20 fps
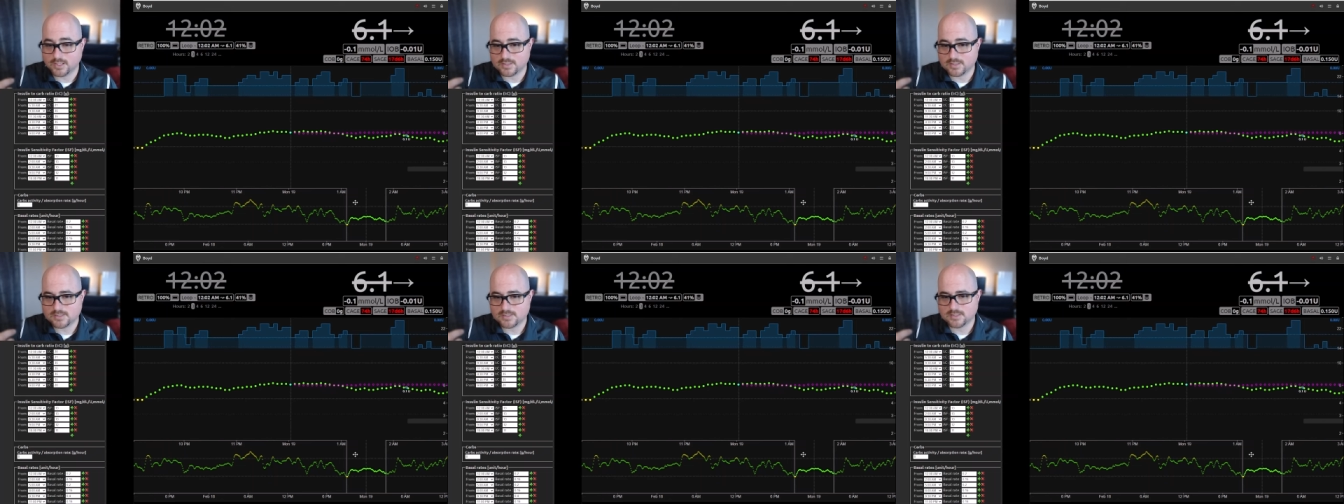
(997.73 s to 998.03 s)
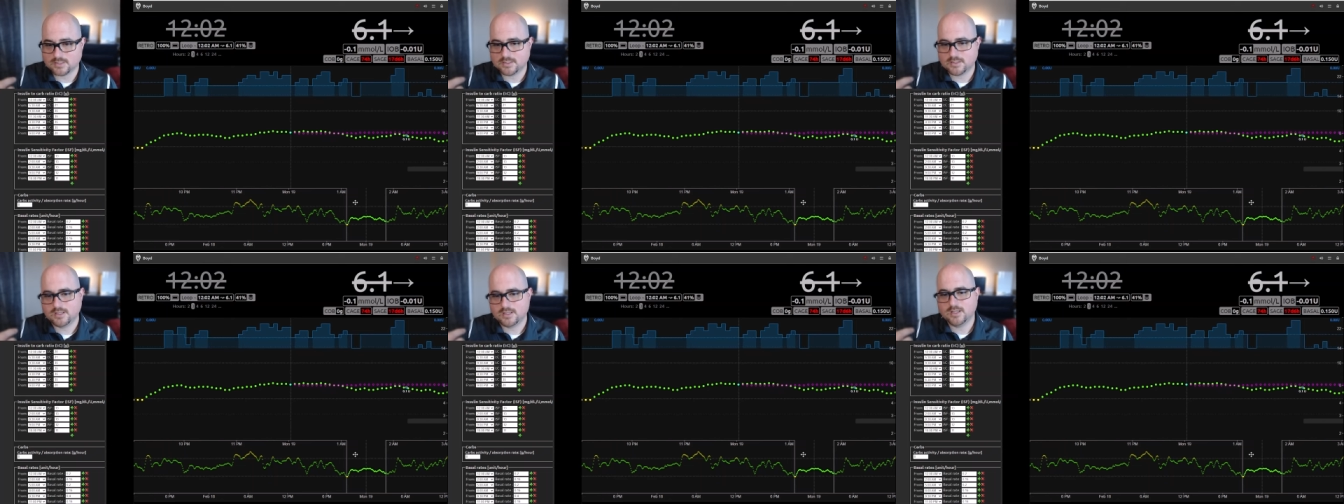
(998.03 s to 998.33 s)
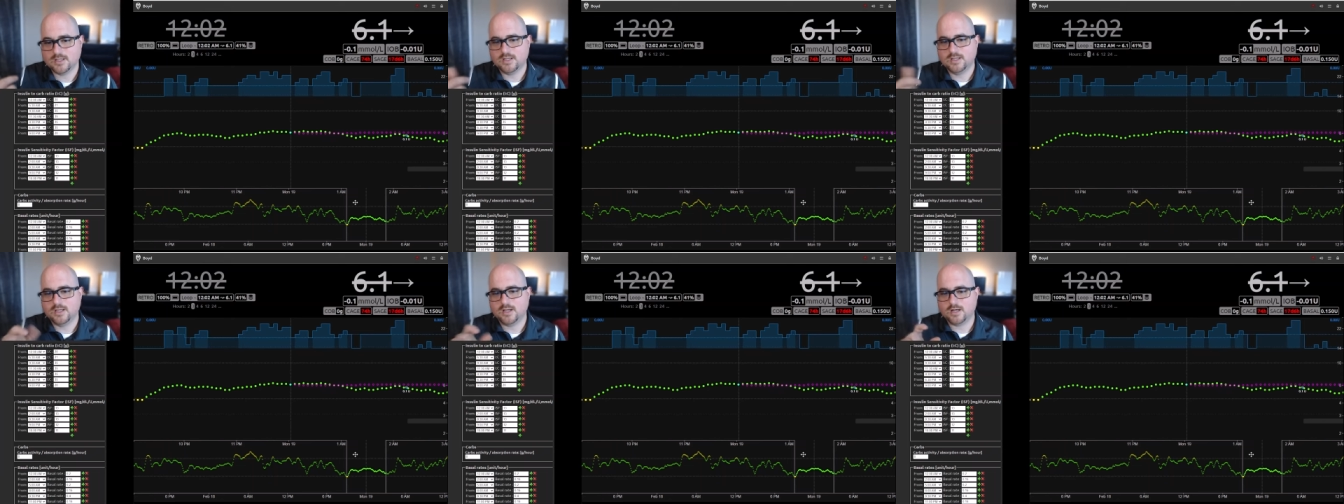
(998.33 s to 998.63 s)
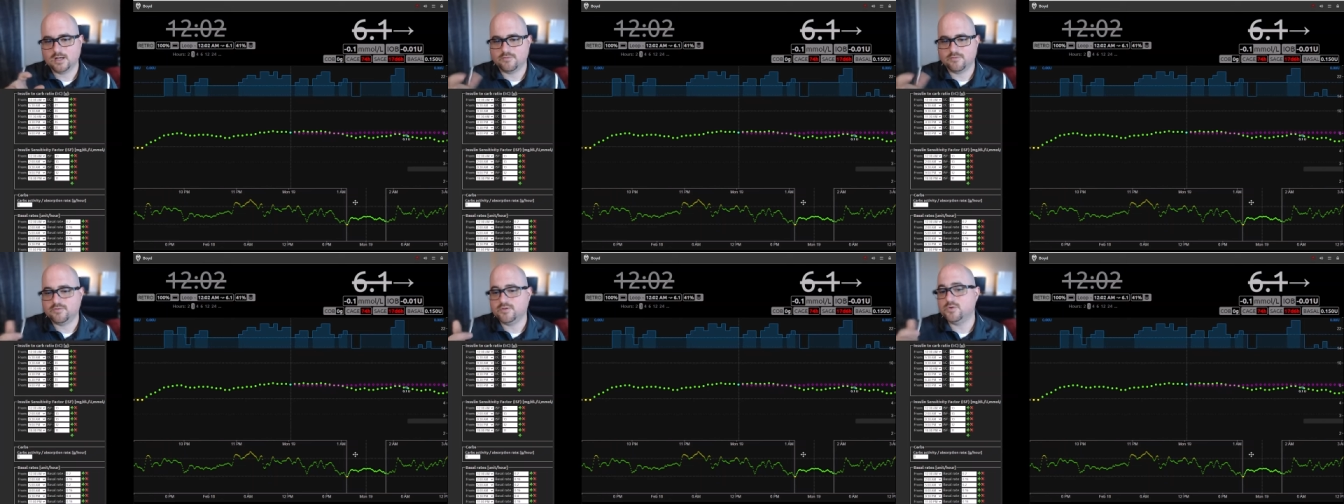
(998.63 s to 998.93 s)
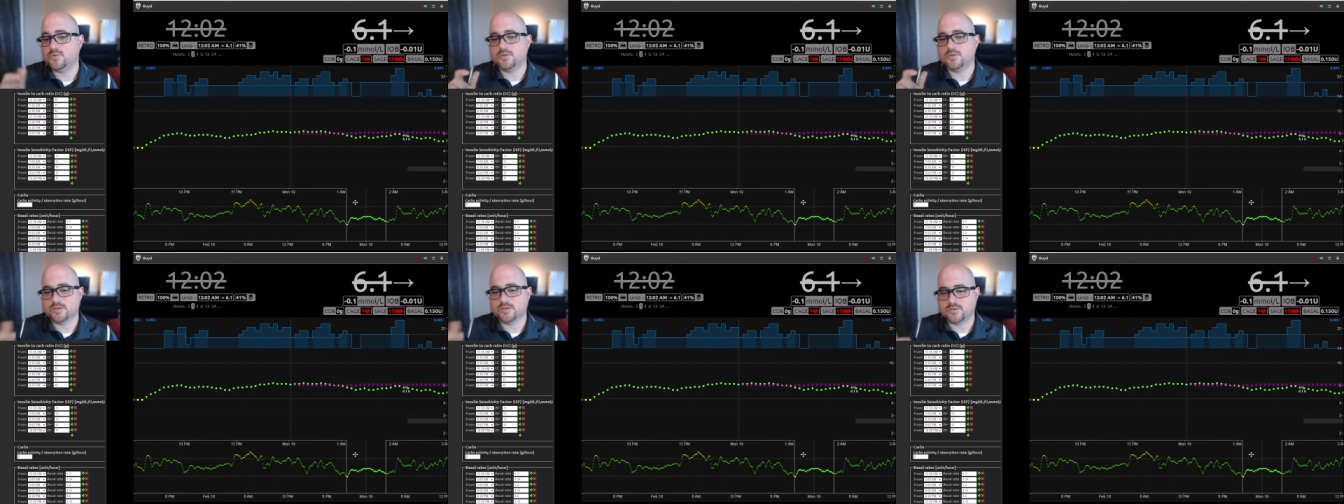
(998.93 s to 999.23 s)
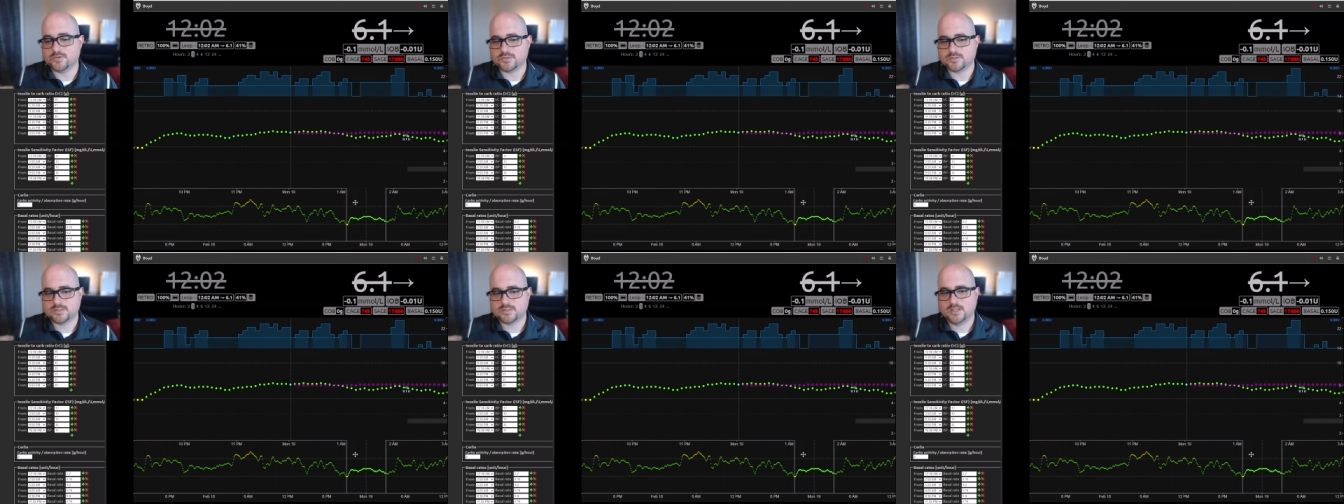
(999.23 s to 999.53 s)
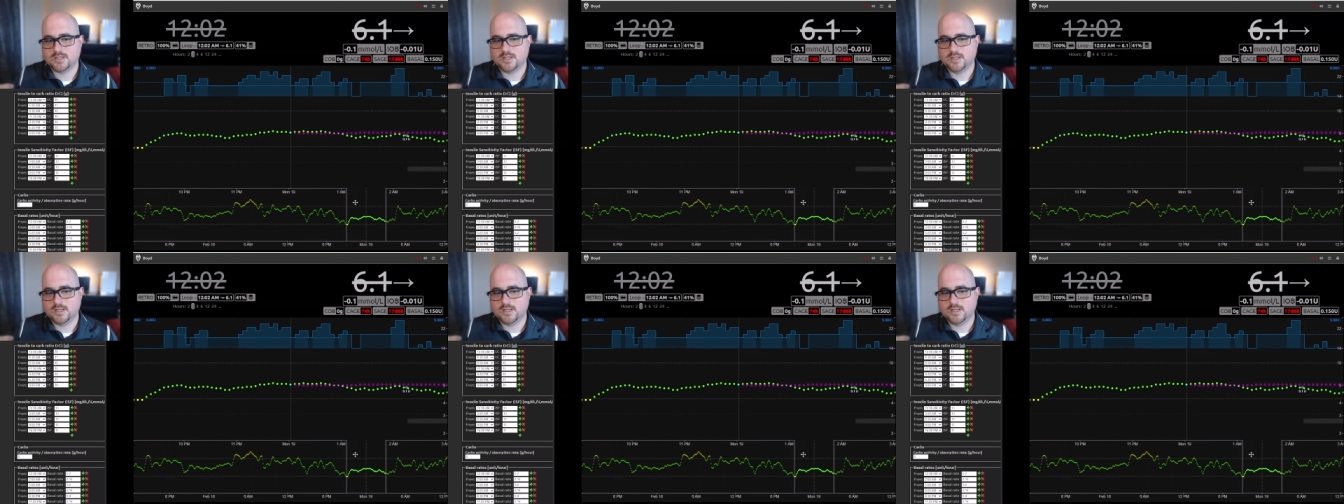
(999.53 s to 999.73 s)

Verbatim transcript: insulin on a few of those